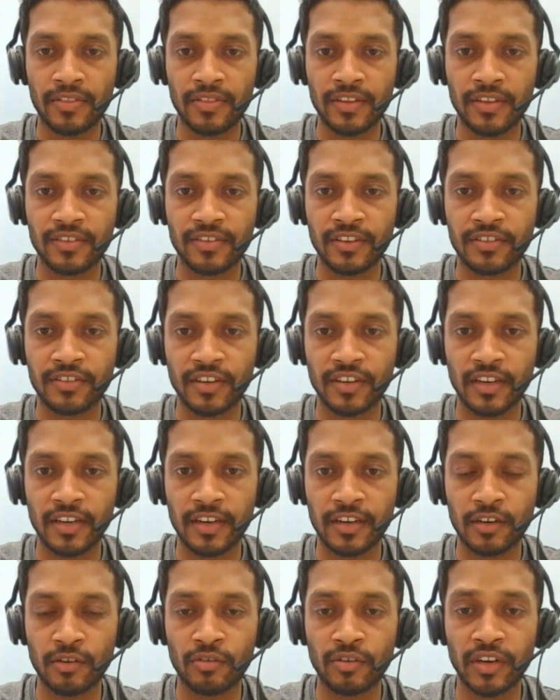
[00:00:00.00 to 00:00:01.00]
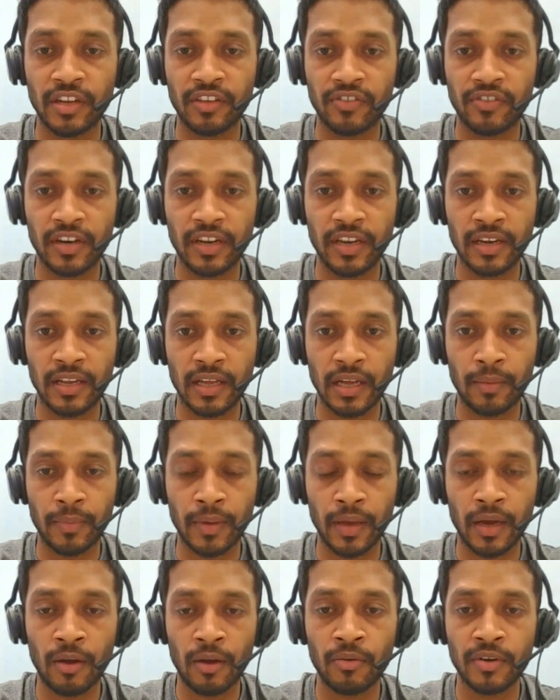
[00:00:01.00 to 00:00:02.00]
this is related to deferred
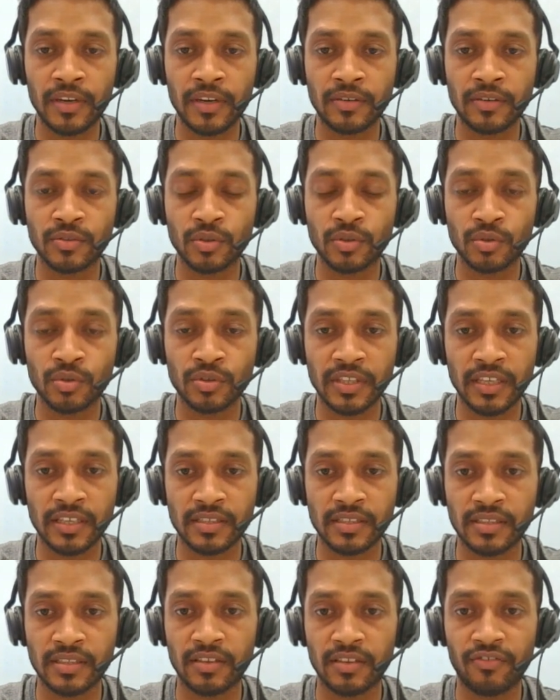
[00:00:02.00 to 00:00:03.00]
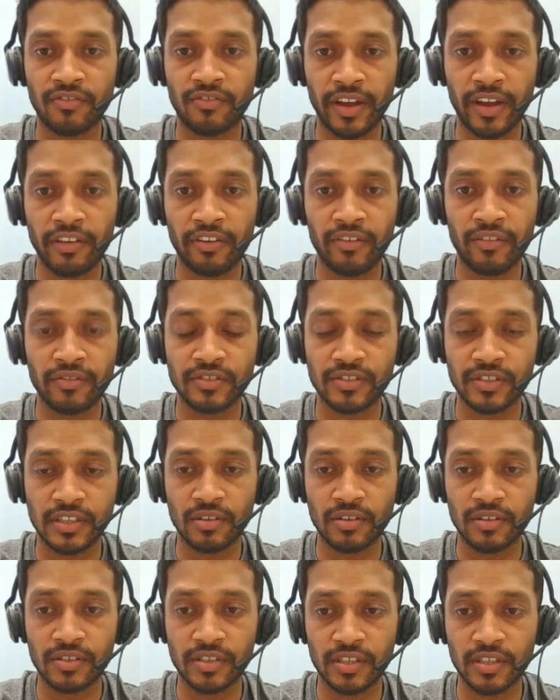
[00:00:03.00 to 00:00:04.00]
income account
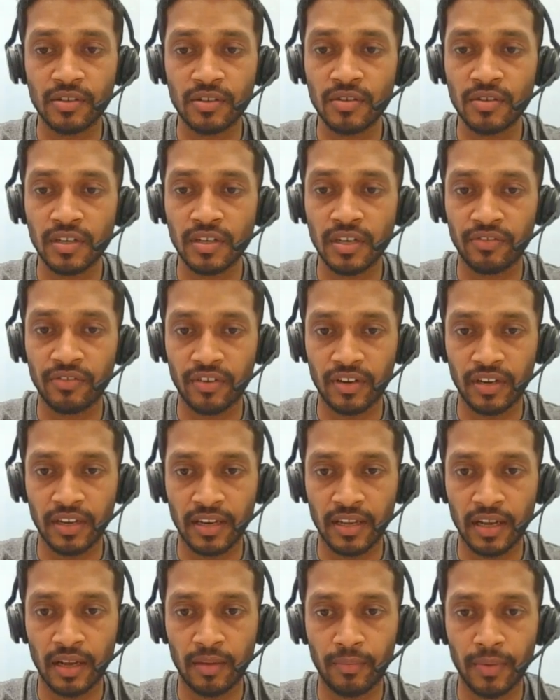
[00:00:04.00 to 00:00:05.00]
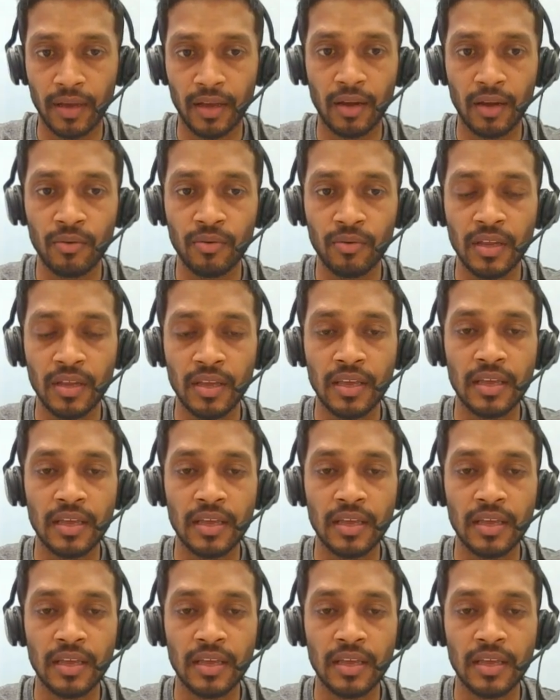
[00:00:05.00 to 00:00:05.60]
26500 deferred income account.